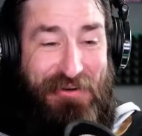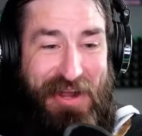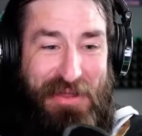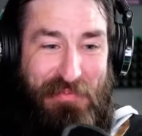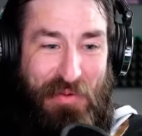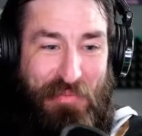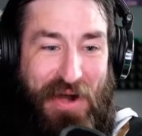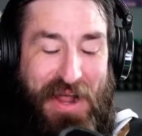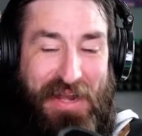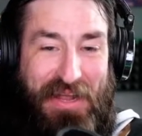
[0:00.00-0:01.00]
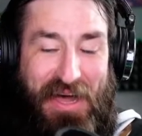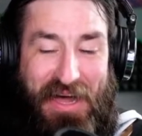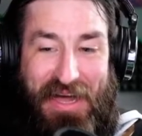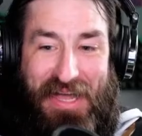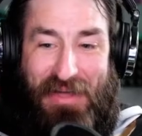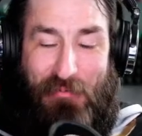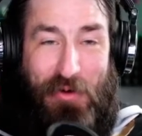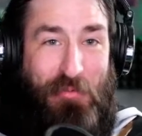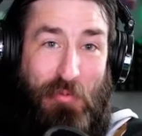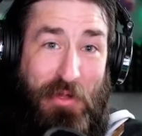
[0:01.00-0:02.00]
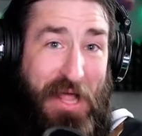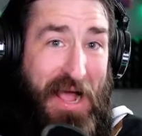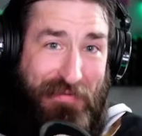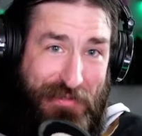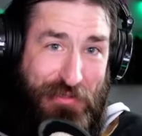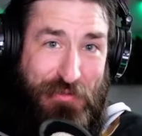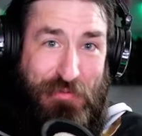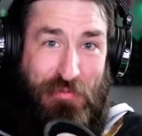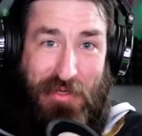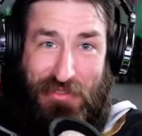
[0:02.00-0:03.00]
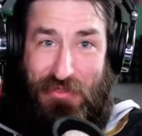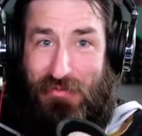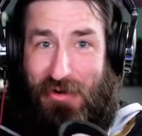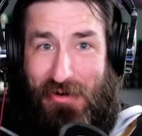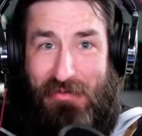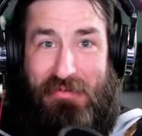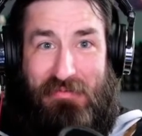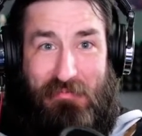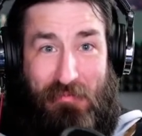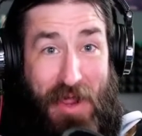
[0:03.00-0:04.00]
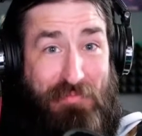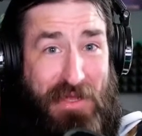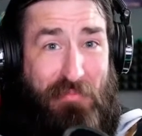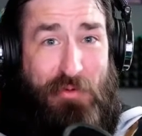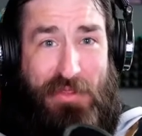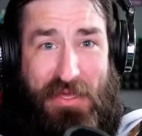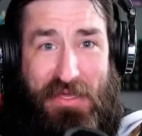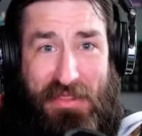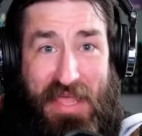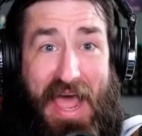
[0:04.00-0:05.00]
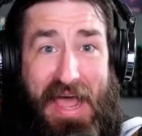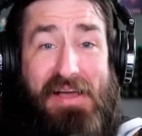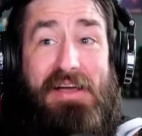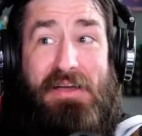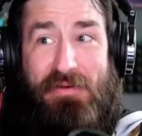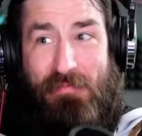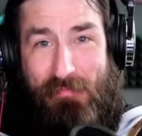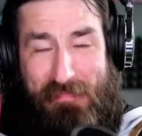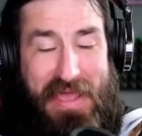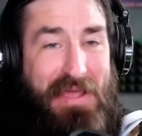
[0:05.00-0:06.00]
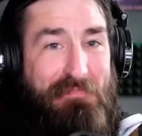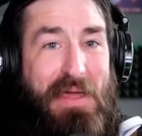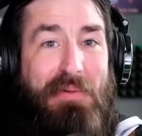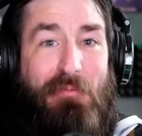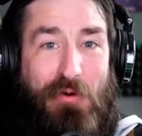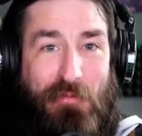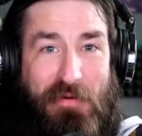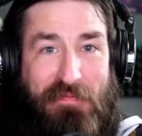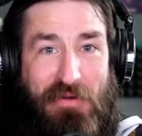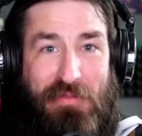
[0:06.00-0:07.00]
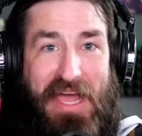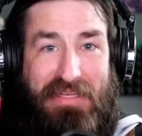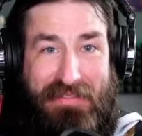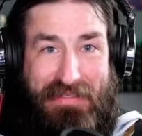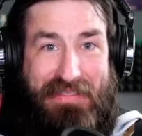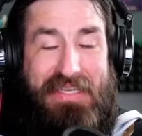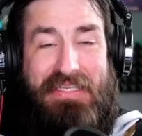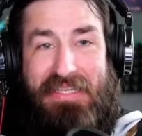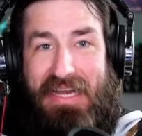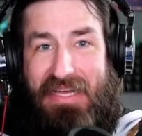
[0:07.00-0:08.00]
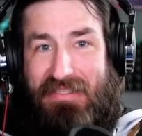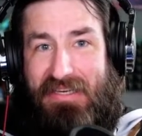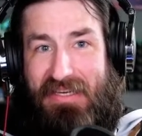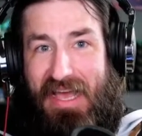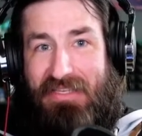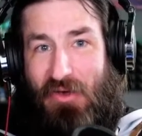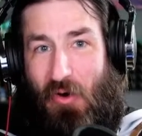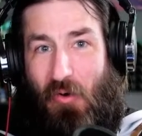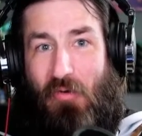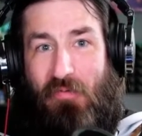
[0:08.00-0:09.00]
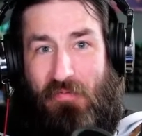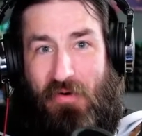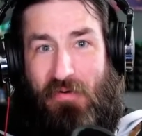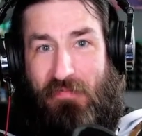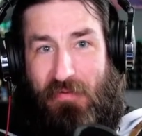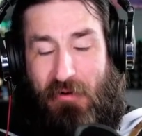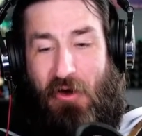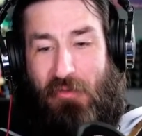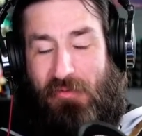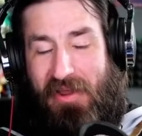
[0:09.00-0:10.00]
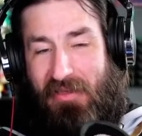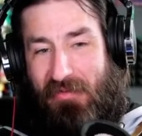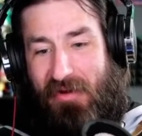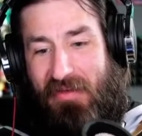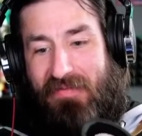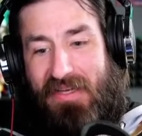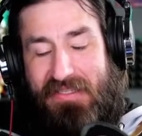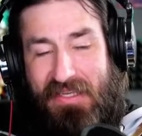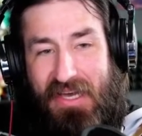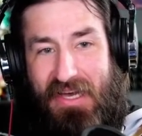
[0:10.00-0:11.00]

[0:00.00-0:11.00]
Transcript: great, Brian. We'll have to, once you are wrapped up with that, maybe we'll review that season as a whole for all three of us.